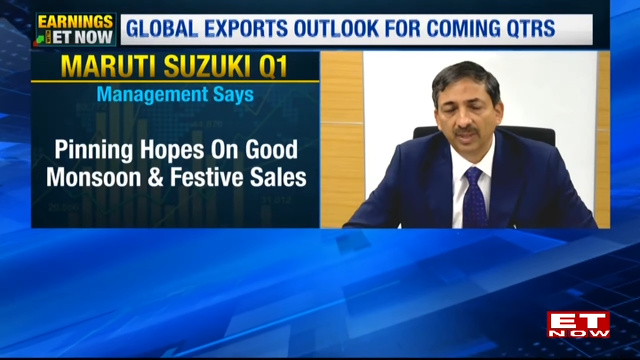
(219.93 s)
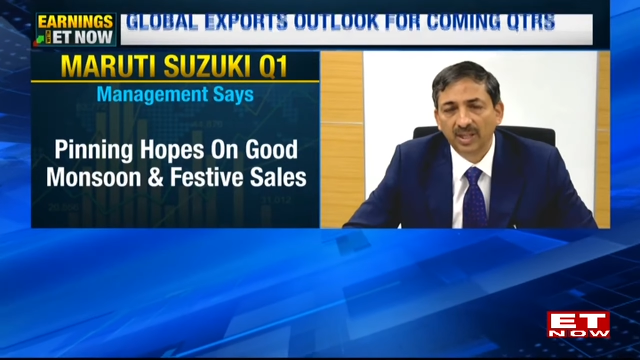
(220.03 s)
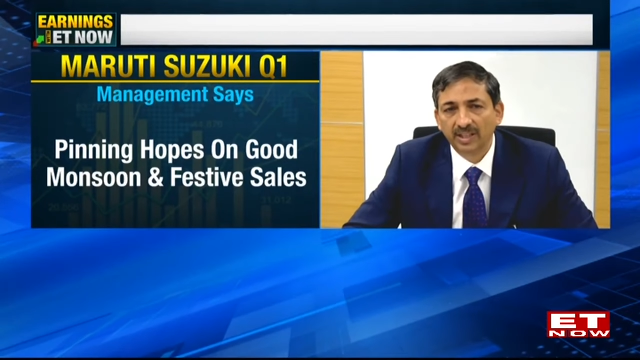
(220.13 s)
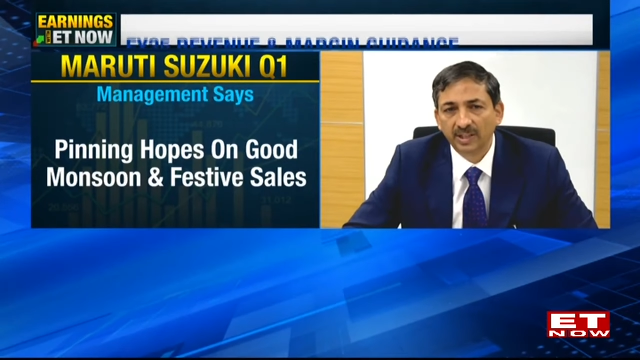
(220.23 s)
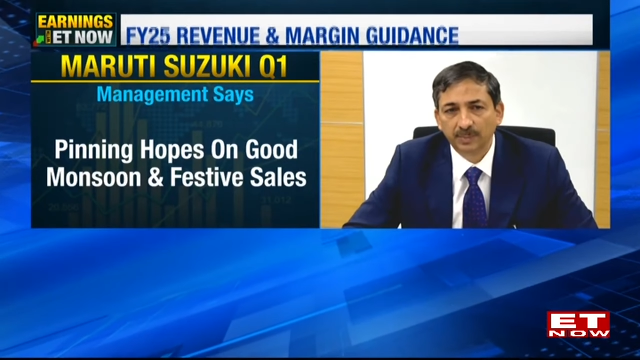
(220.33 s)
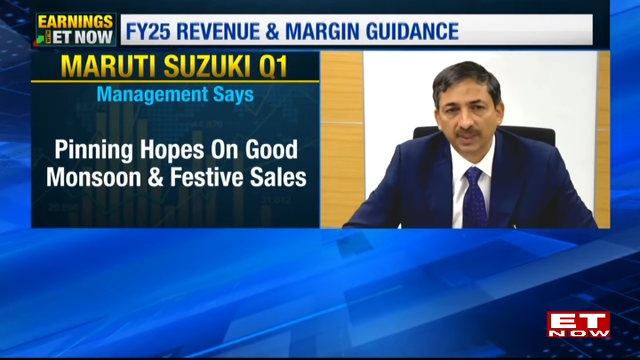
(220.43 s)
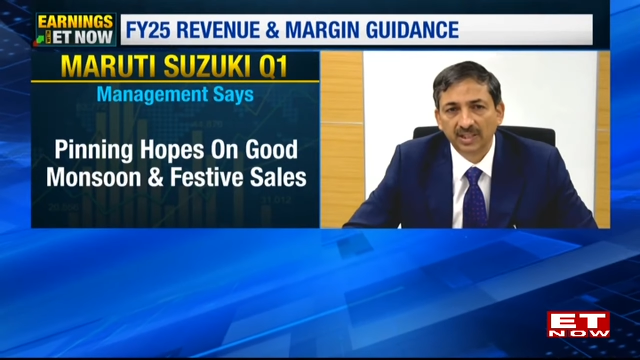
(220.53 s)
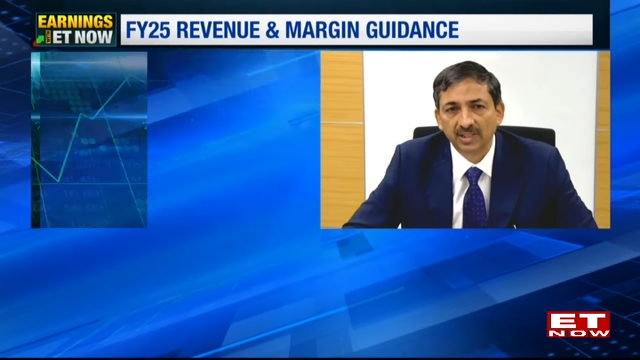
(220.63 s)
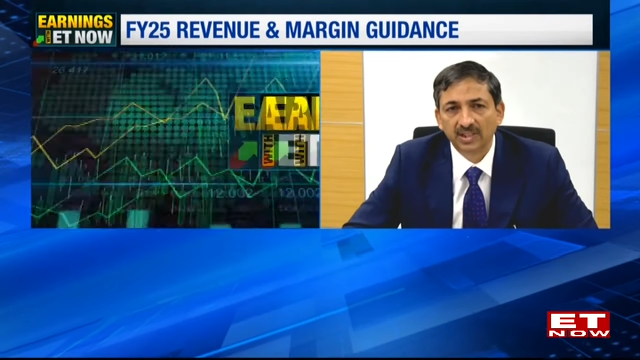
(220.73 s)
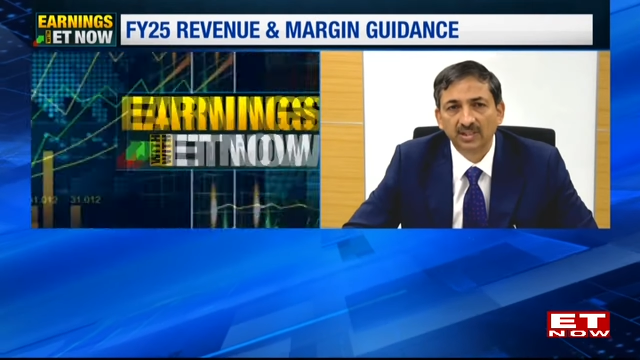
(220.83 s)
our
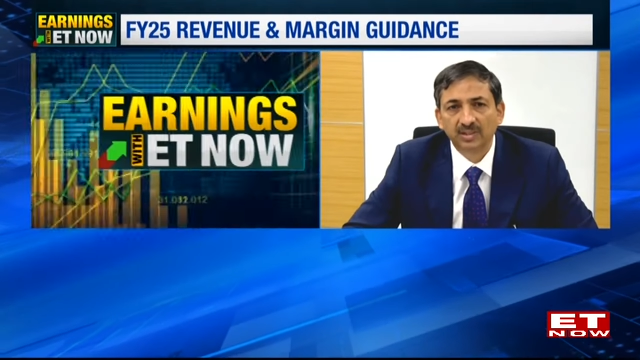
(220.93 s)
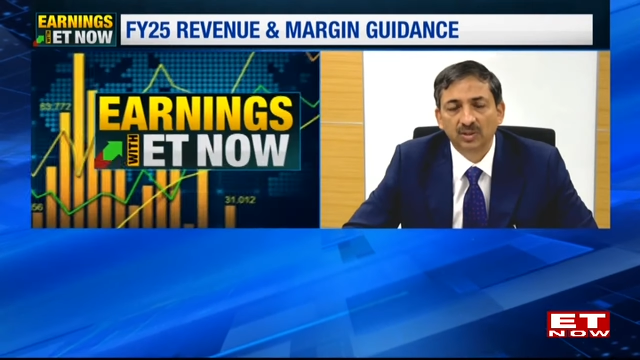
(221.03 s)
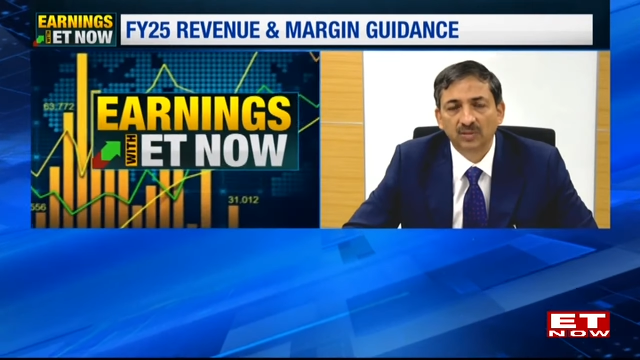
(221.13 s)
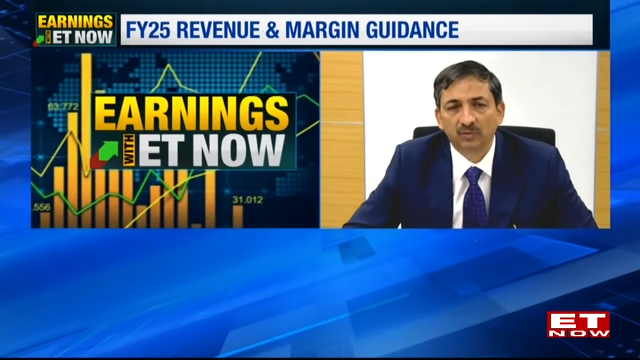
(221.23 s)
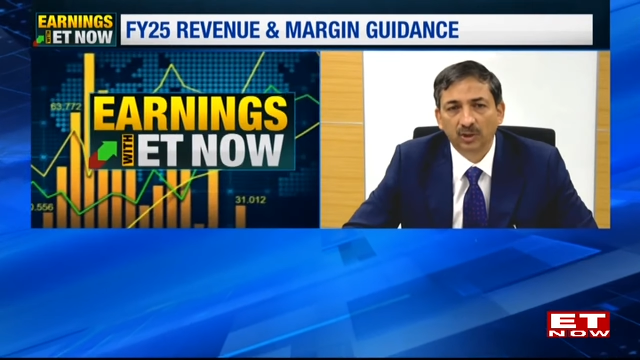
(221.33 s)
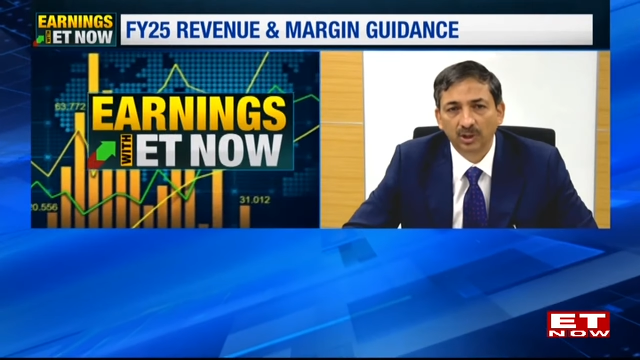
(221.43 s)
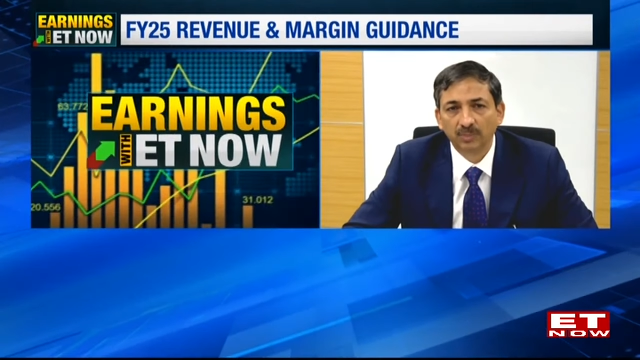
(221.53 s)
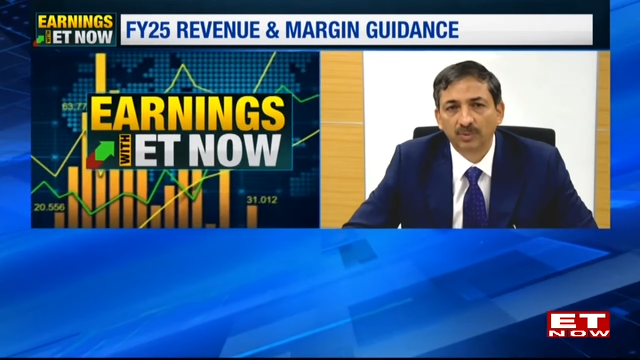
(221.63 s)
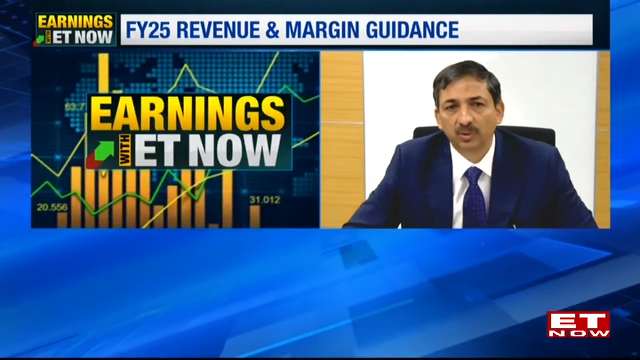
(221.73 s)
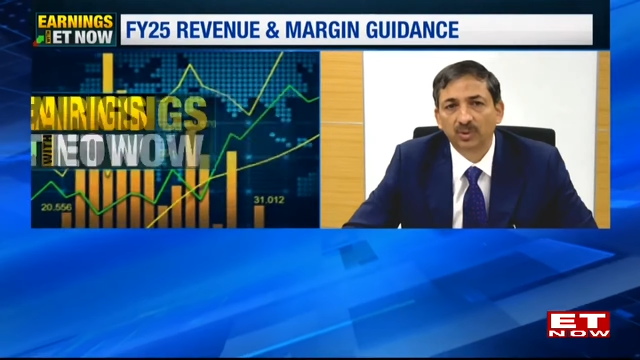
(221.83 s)
expectations on volume
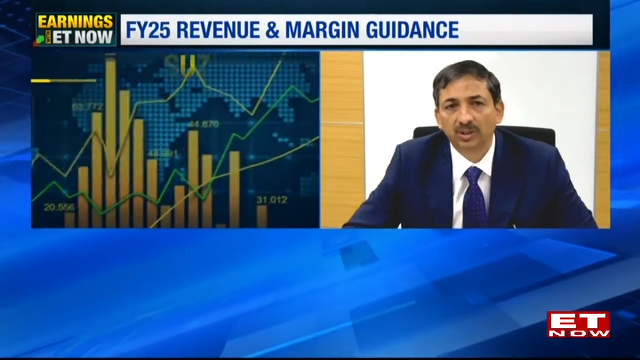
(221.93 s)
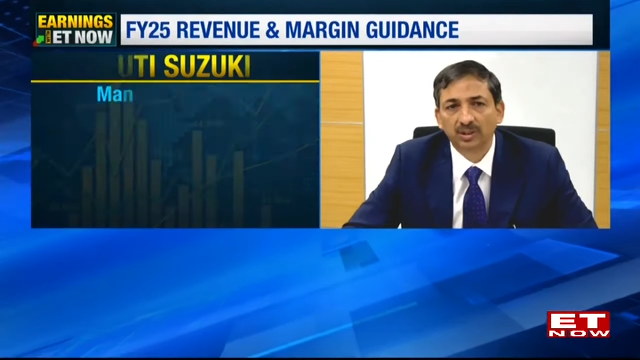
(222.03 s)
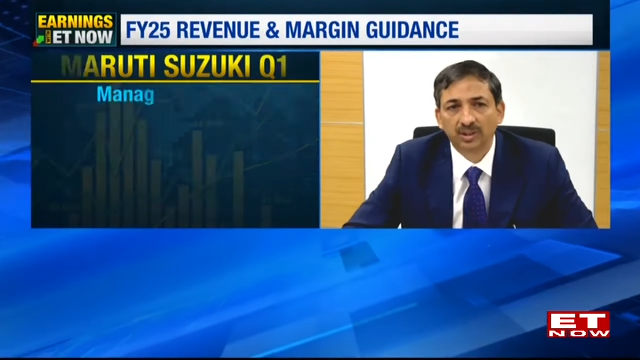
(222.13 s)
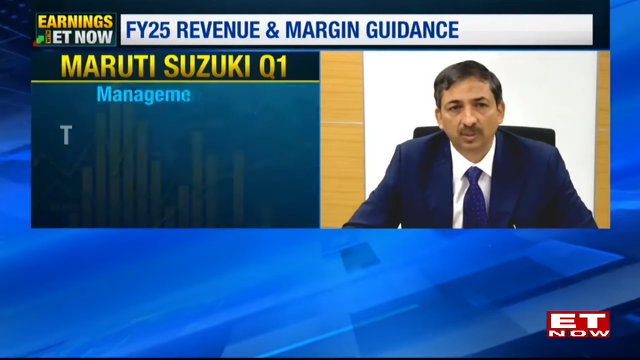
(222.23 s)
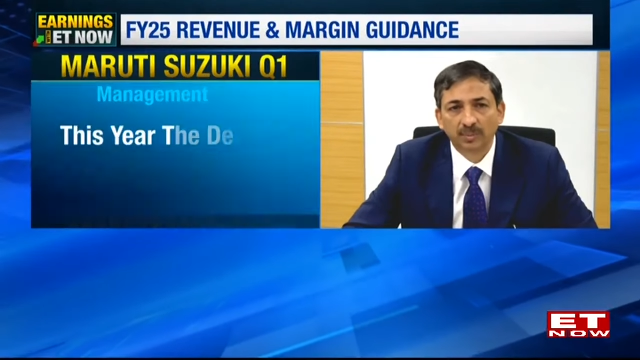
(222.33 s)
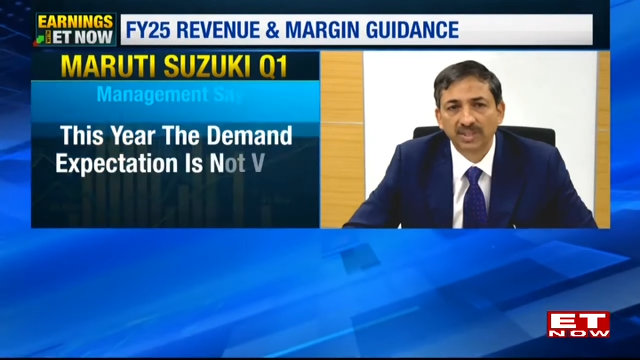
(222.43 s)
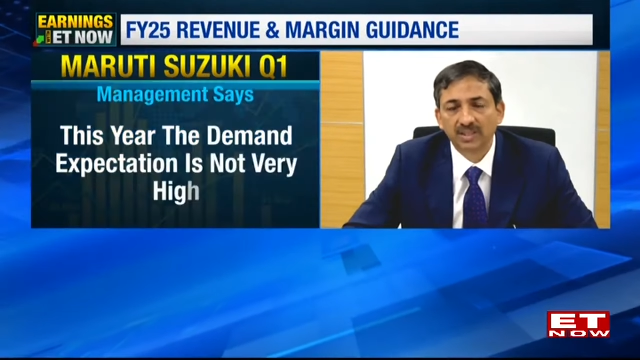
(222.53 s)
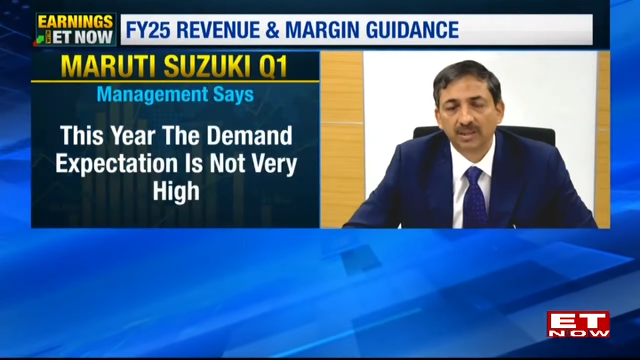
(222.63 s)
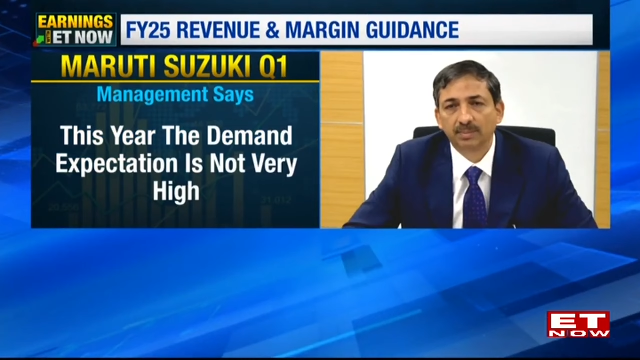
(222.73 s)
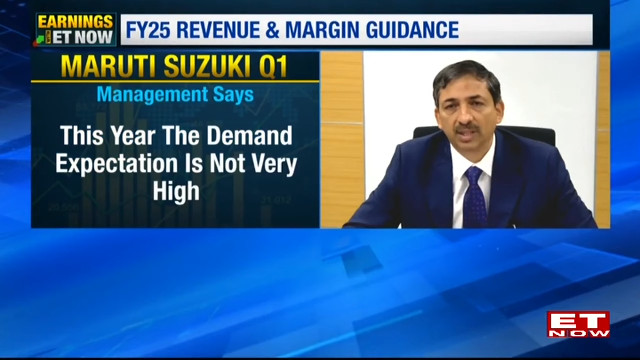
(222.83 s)
growth in the
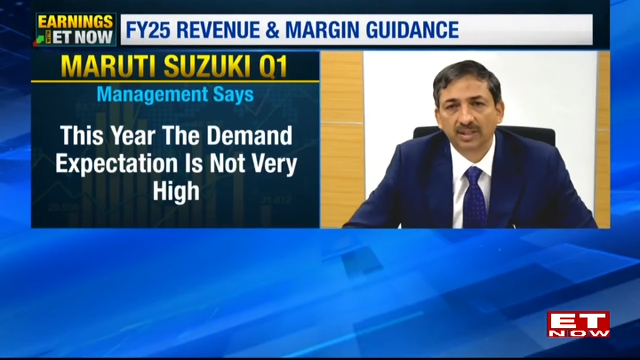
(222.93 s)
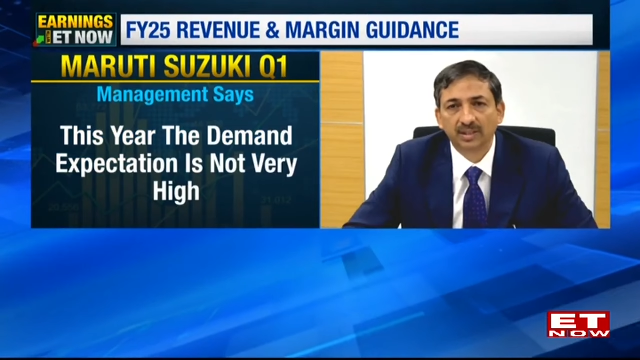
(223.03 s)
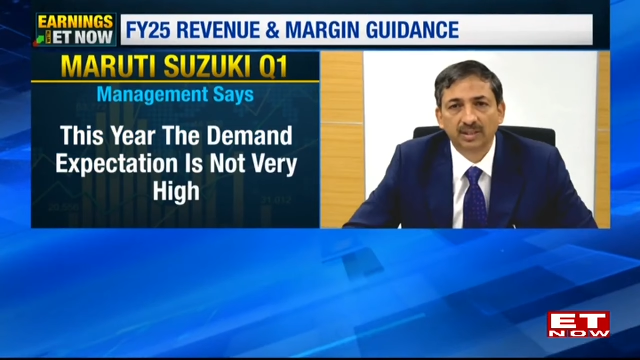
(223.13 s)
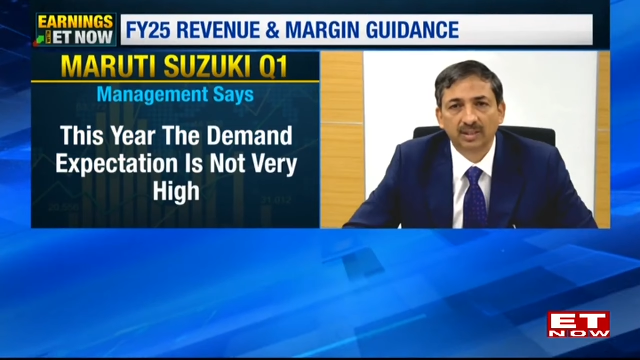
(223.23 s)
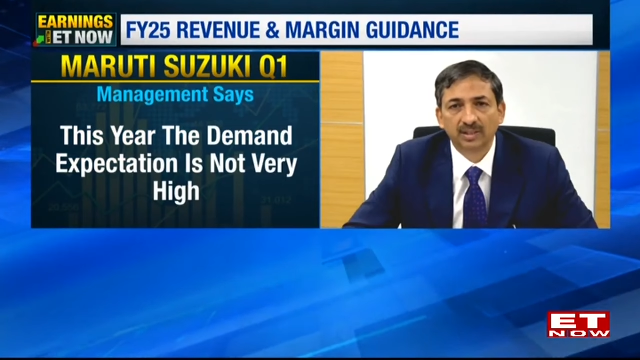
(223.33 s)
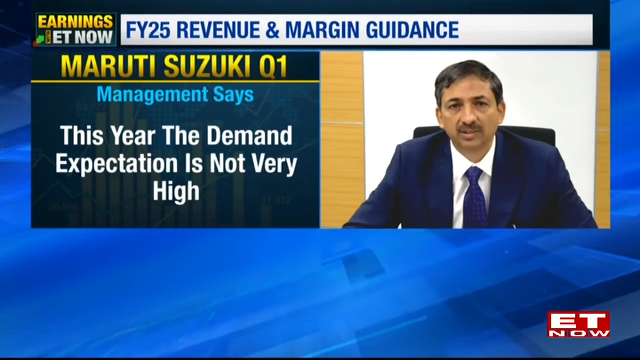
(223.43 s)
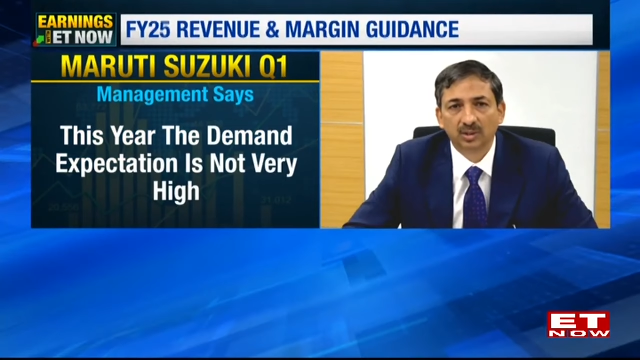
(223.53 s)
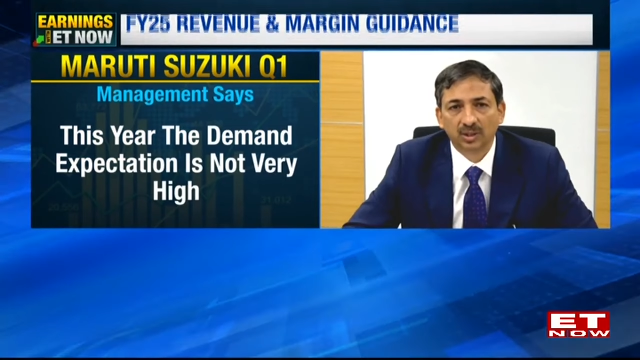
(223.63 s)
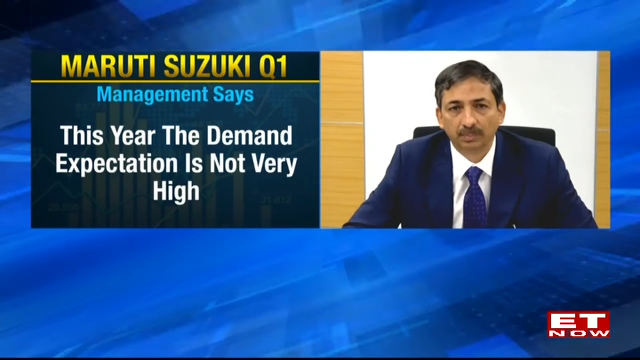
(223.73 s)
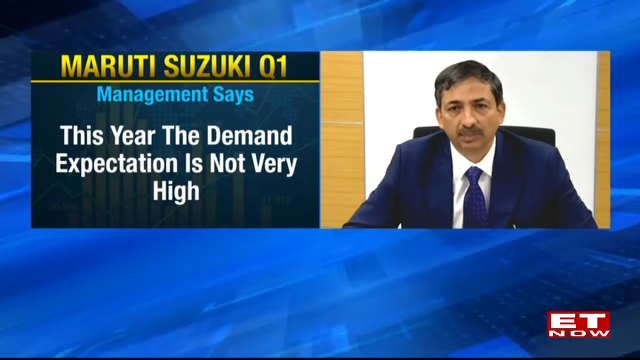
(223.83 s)
domestic market is
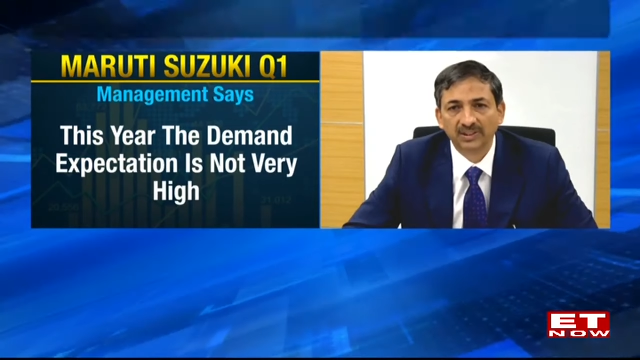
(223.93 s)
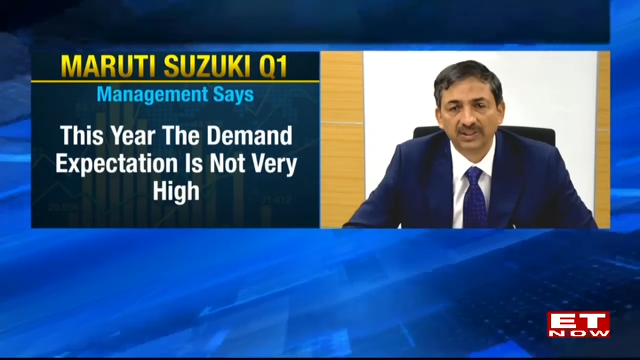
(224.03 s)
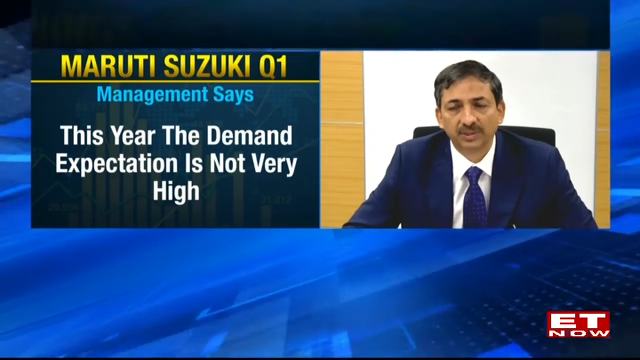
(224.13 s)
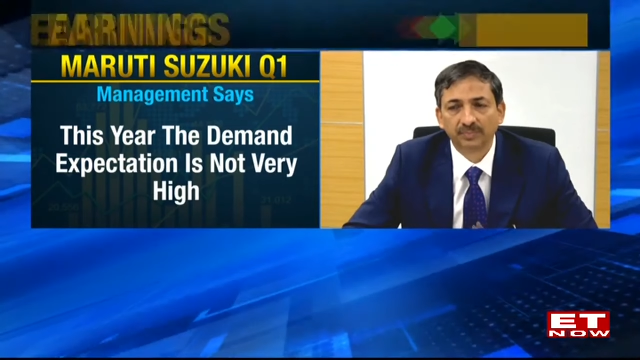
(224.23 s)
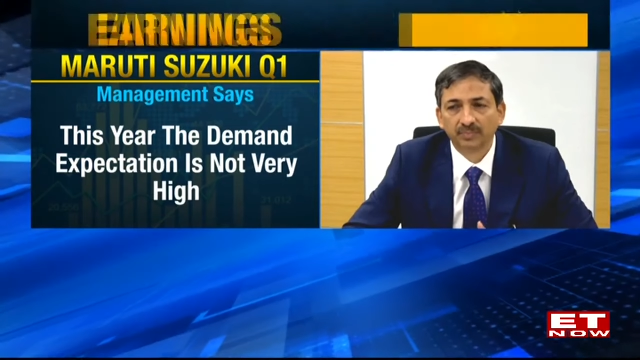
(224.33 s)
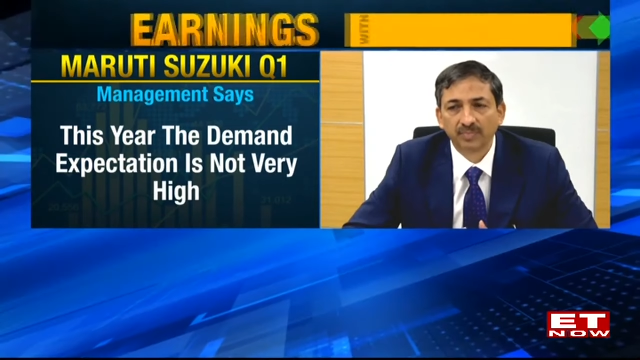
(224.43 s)
not much.